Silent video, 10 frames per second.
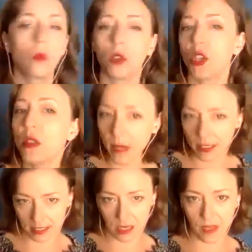I'll
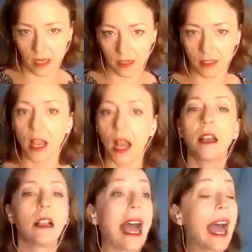use my
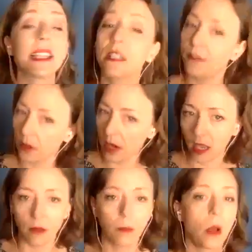savings. I'll ask
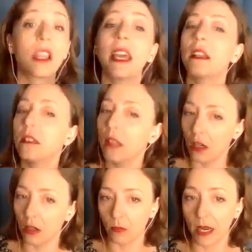for help. I'll get
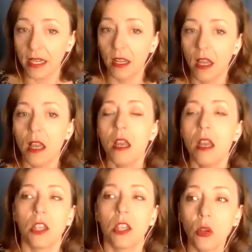a loan, right?
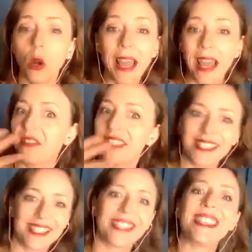You don't
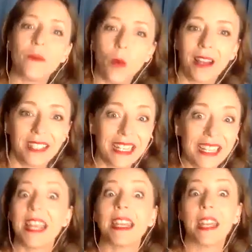have to succeed
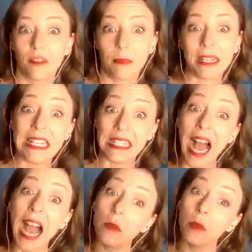wildly and take care of my
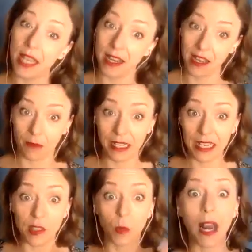needs. I will take care of
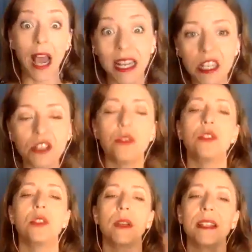my needs. What I need you
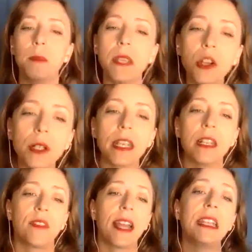to do is be
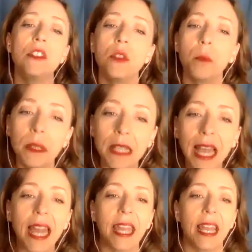creative. I need you to
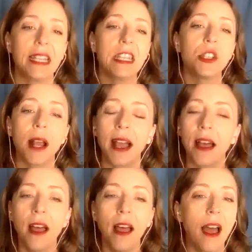play. I need you to have